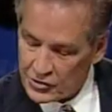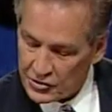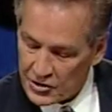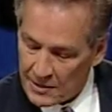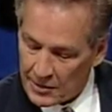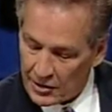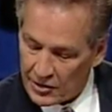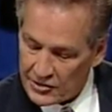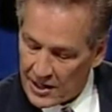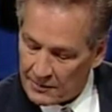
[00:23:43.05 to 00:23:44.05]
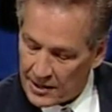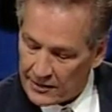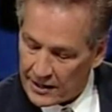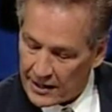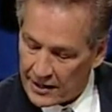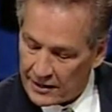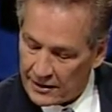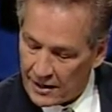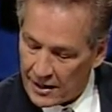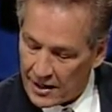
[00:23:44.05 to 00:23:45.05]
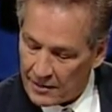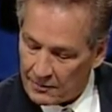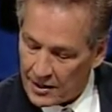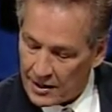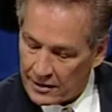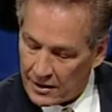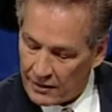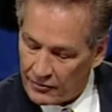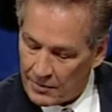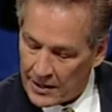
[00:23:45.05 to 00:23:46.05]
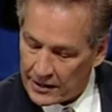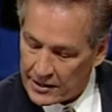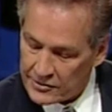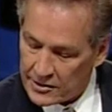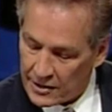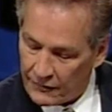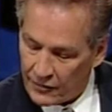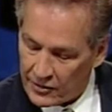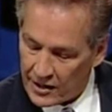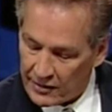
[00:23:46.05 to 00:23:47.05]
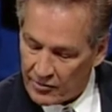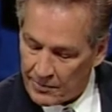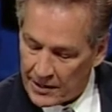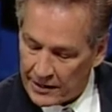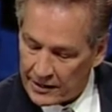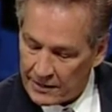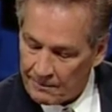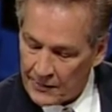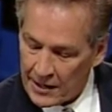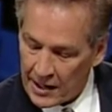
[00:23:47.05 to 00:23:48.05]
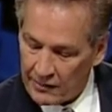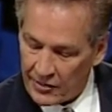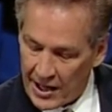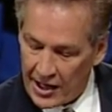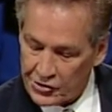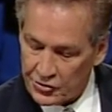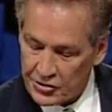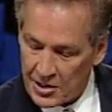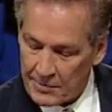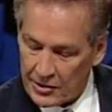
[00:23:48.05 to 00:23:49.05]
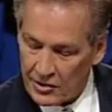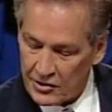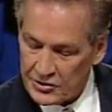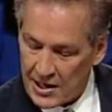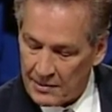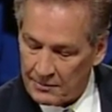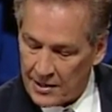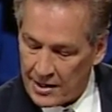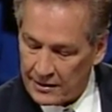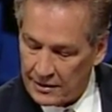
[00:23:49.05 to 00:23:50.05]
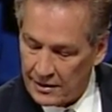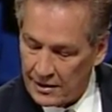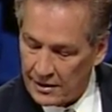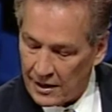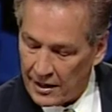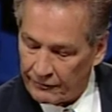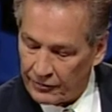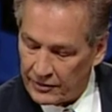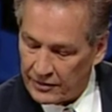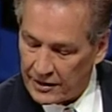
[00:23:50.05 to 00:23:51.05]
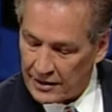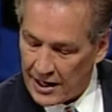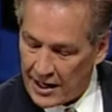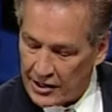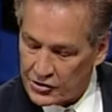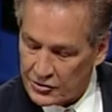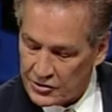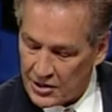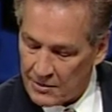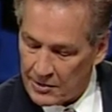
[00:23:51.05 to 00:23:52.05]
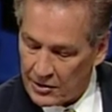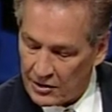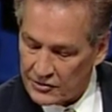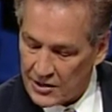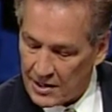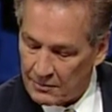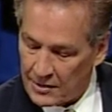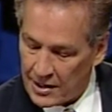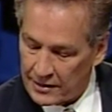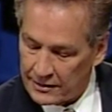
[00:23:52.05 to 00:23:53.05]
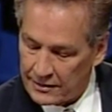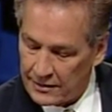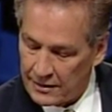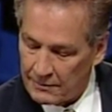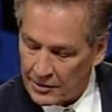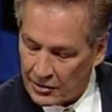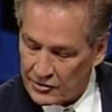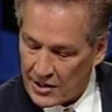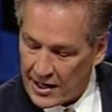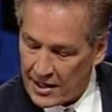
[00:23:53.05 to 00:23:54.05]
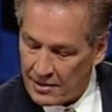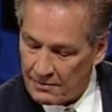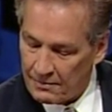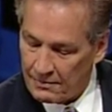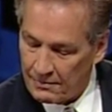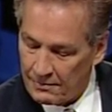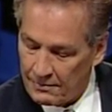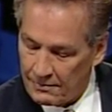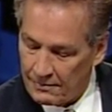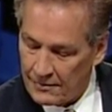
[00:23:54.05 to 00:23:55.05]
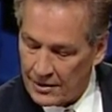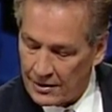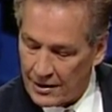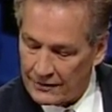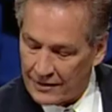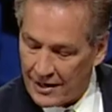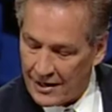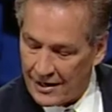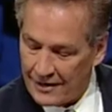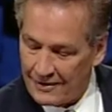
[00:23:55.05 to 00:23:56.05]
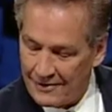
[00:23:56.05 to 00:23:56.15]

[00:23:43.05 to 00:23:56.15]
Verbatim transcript: shall say, Because I am not the hand, I am not of the body, is it therefore not of the body? And if the eye shall say, because I am not, if the eye shall say, because I am not, because I am not the eye.